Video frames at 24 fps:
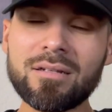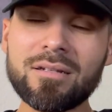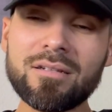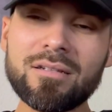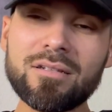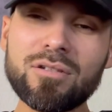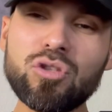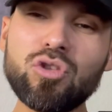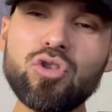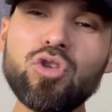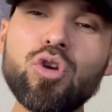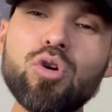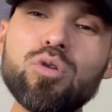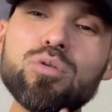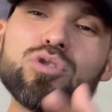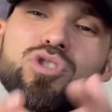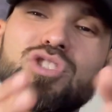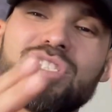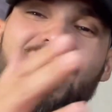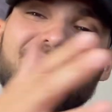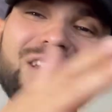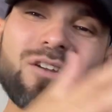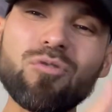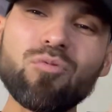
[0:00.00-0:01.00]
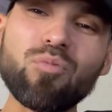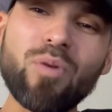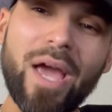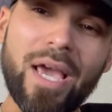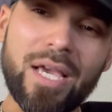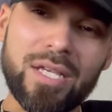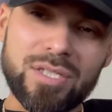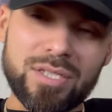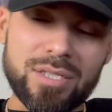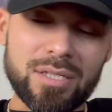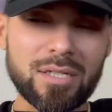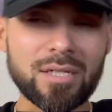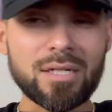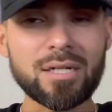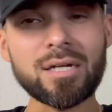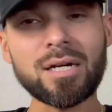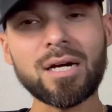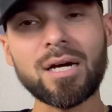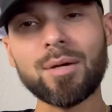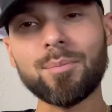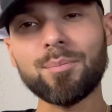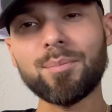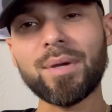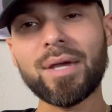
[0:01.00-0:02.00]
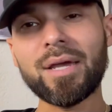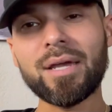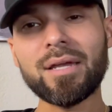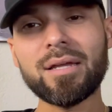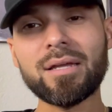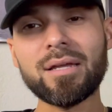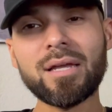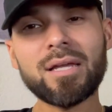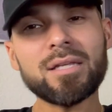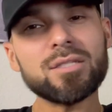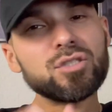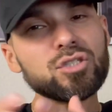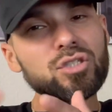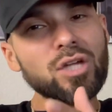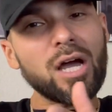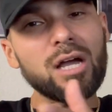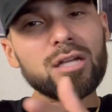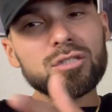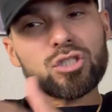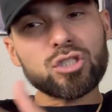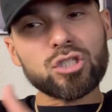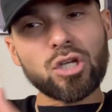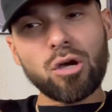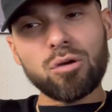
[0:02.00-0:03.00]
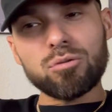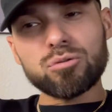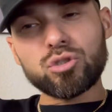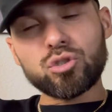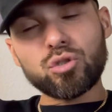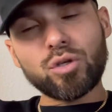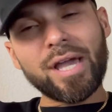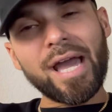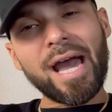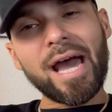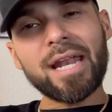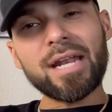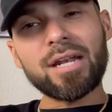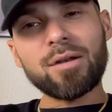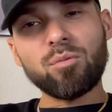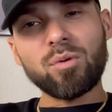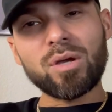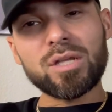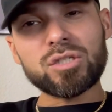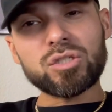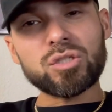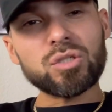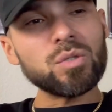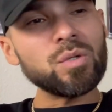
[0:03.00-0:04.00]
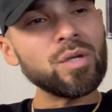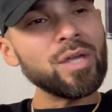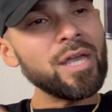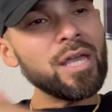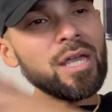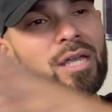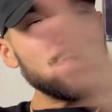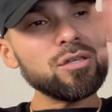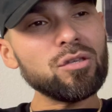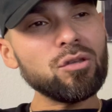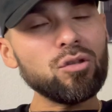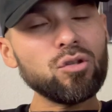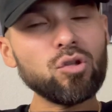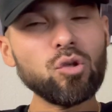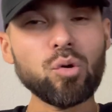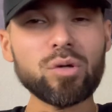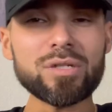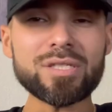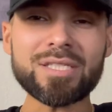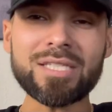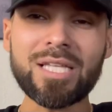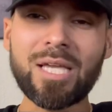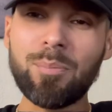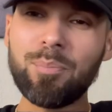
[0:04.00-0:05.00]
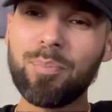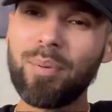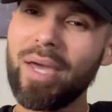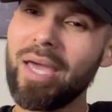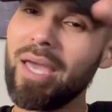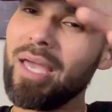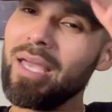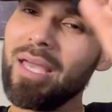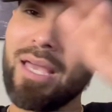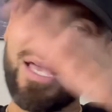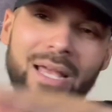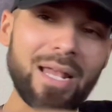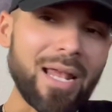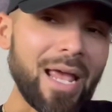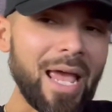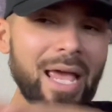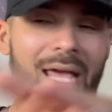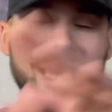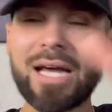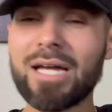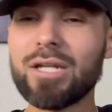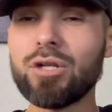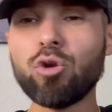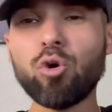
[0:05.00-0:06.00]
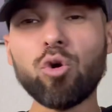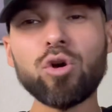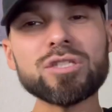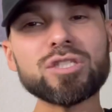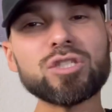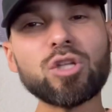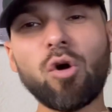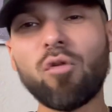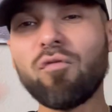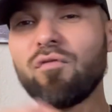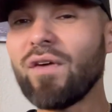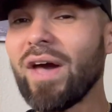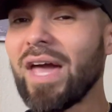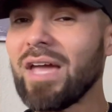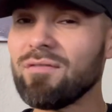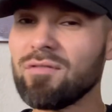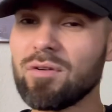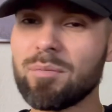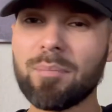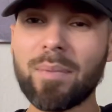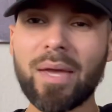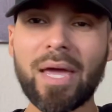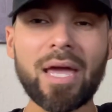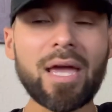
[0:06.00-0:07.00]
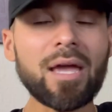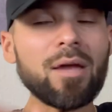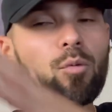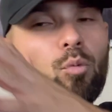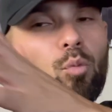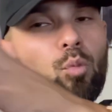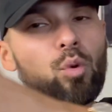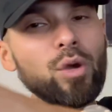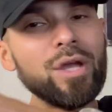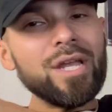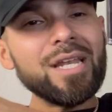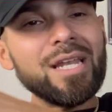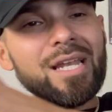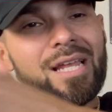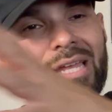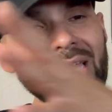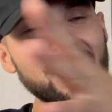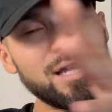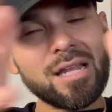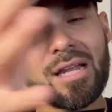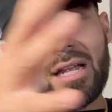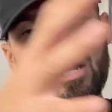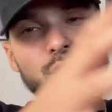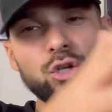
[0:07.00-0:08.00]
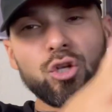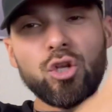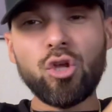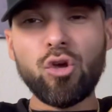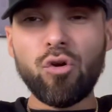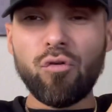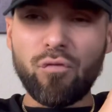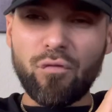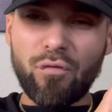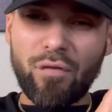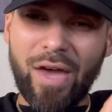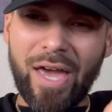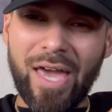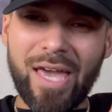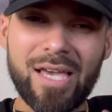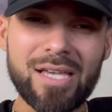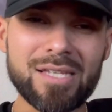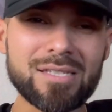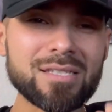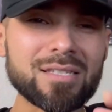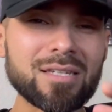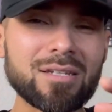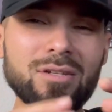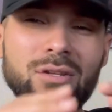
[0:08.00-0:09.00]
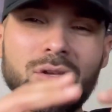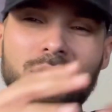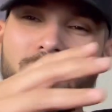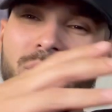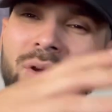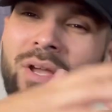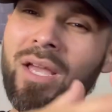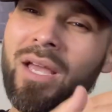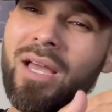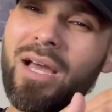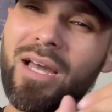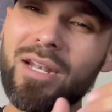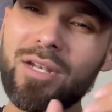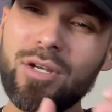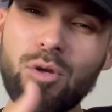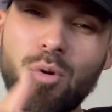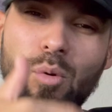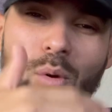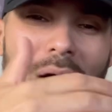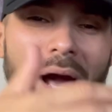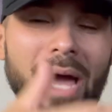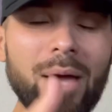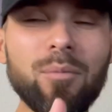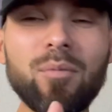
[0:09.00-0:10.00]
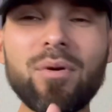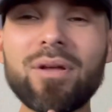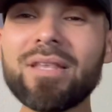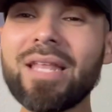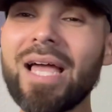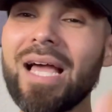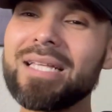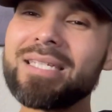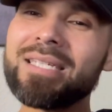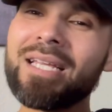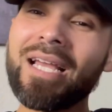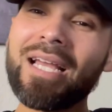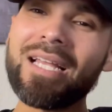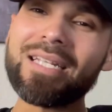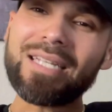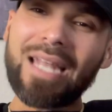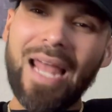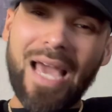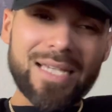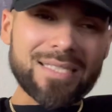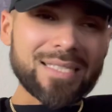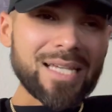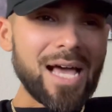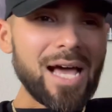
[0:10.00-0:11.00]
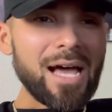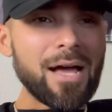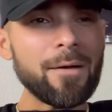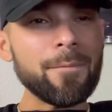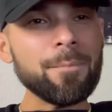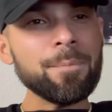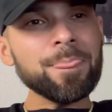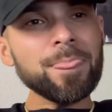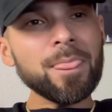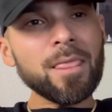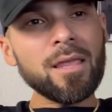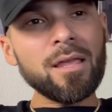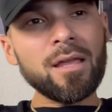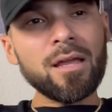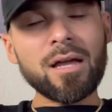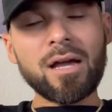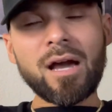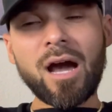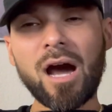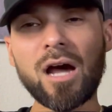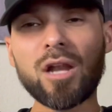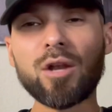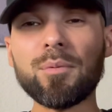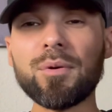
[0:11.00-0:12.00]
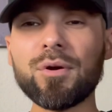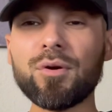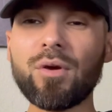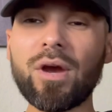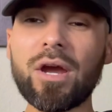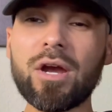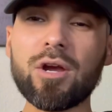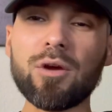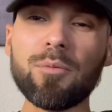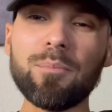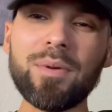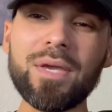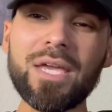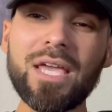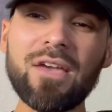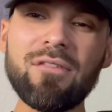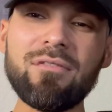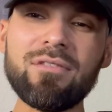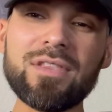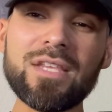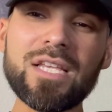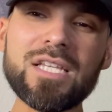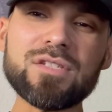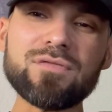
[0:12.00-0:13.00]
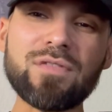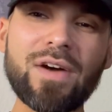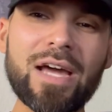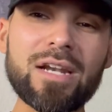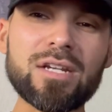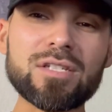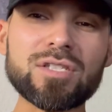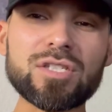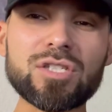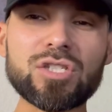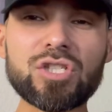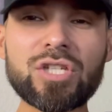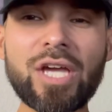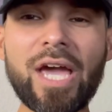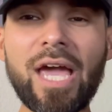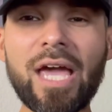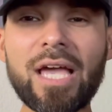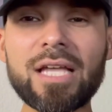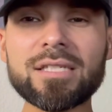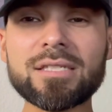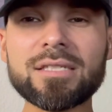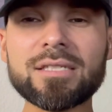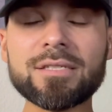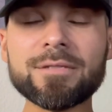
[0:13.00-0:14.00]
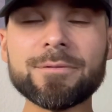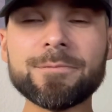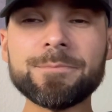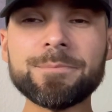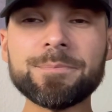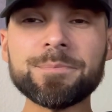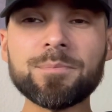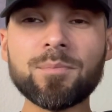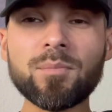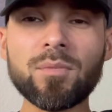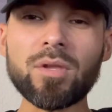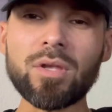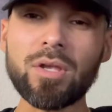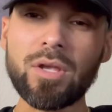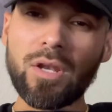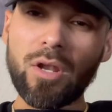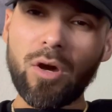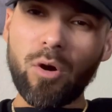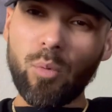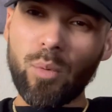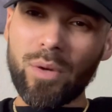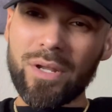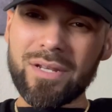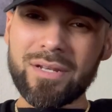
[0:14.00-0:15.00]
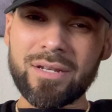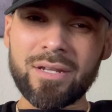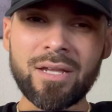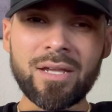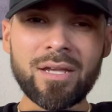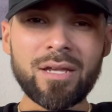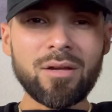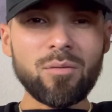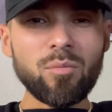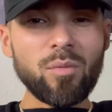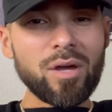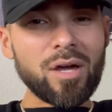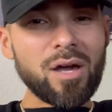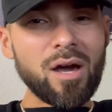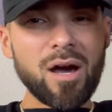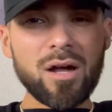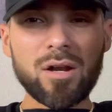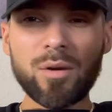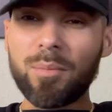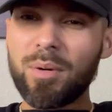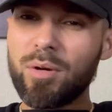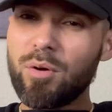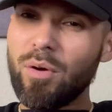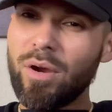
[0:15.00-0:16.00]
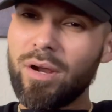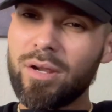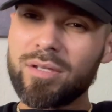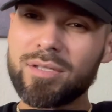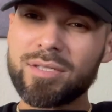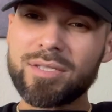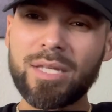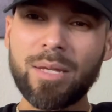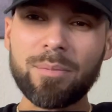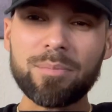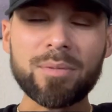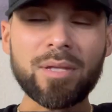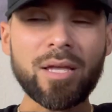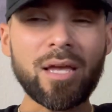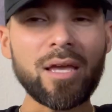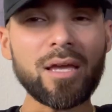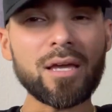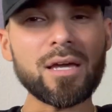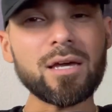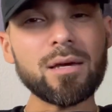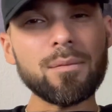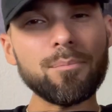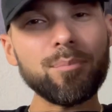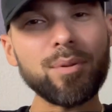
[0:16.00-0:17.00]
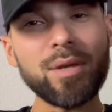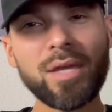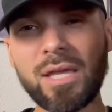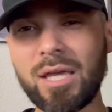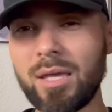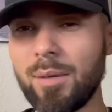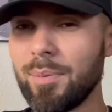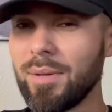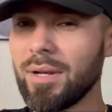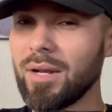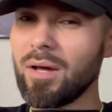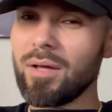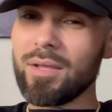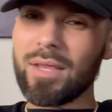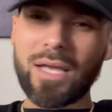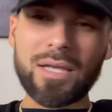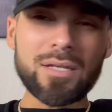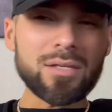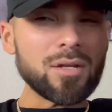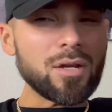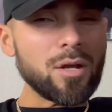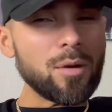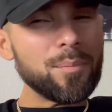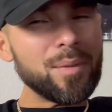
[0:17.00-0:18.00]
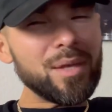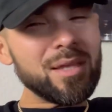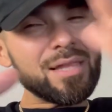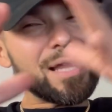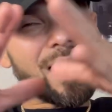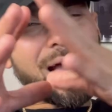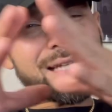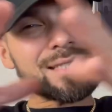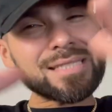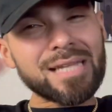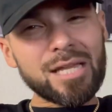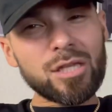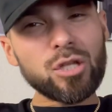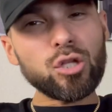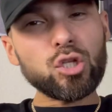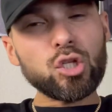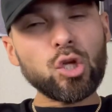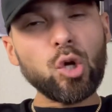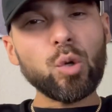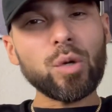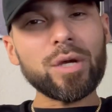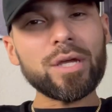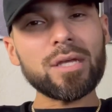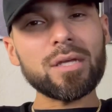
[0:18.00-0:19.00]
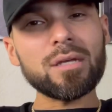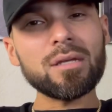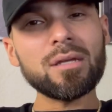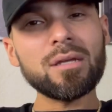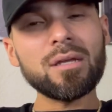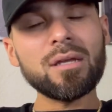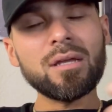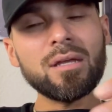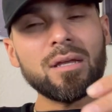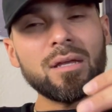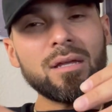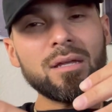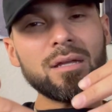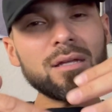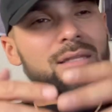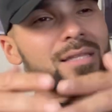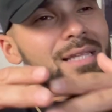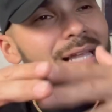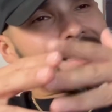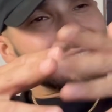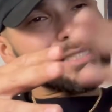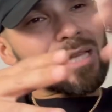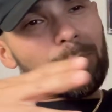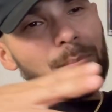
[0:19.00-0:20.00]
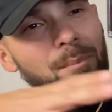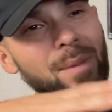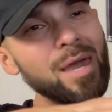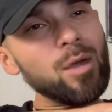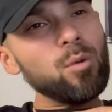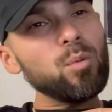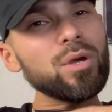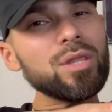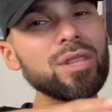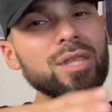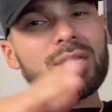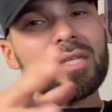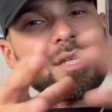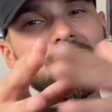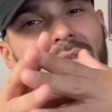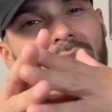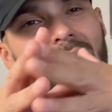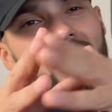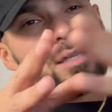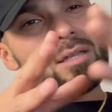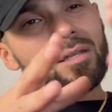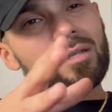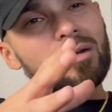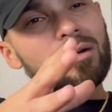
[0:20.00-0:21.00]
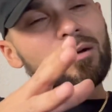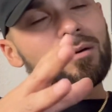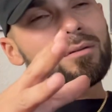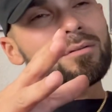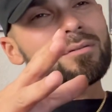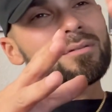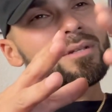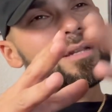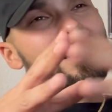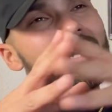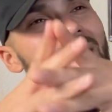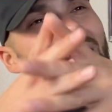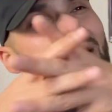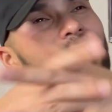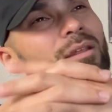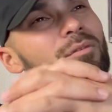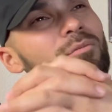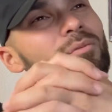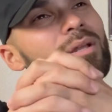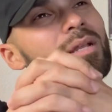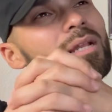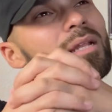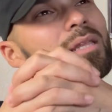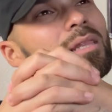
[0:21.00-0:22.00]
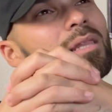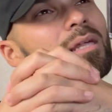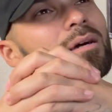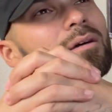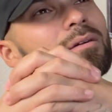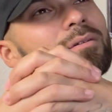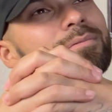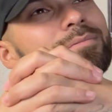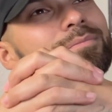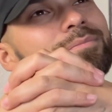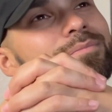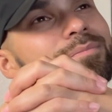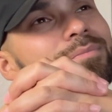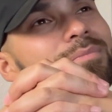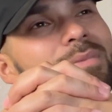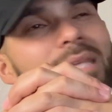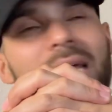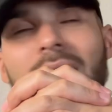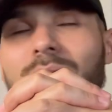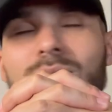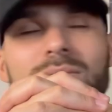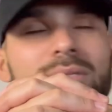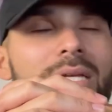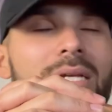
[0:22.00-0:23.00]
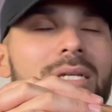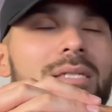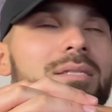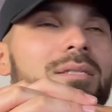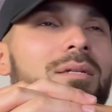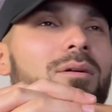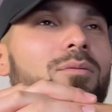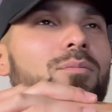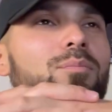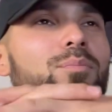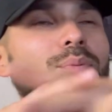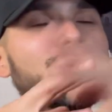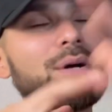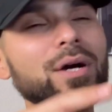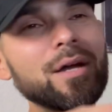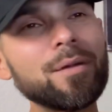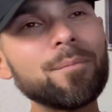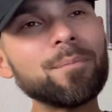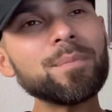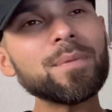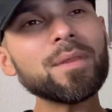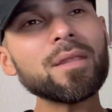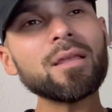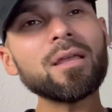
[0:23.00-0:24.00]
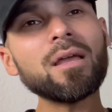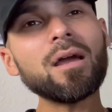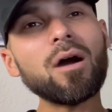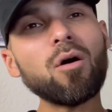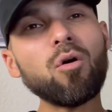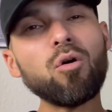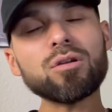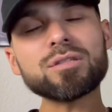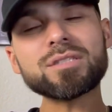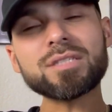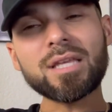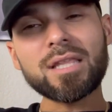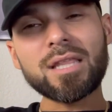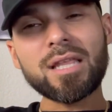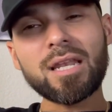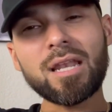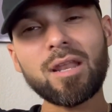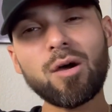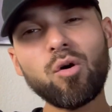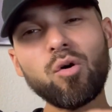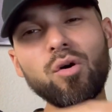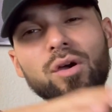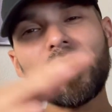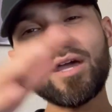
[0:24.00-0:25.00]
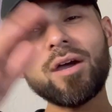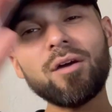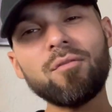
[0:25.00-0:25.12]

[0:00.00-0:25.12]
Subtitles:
new generation to come, man. And John Jones, you got it with you. You doing Stipe, it ain't gonna do us no favor, man. We need a new face, a new height. That's how Conor McGregor be giving these fighters a chance. When Conor McGregor stepped in, Khabib and all that, that's how you do it. That's how Mayweather did it, Did he really though? I don't think so. But Oscar De La Hoya